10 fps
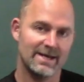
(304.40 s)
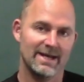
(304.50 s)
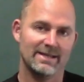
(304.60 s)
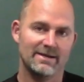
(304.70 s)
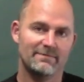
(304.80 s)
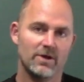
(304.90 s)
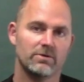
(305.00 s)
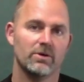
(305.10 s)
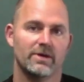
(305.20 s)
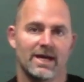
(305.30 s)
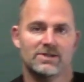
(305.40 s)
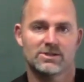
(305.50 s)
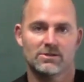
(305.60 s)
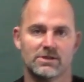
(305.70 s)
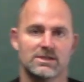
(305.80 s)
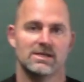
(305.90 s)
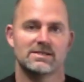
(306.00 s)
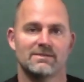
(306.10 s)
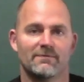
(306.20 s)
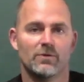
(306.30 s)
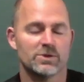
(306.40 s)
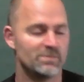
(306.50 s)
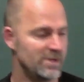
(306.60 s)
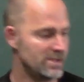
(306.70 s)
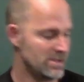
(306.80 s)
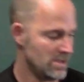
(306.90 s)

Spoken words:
and that Velcro catches. So let's see this in full speed.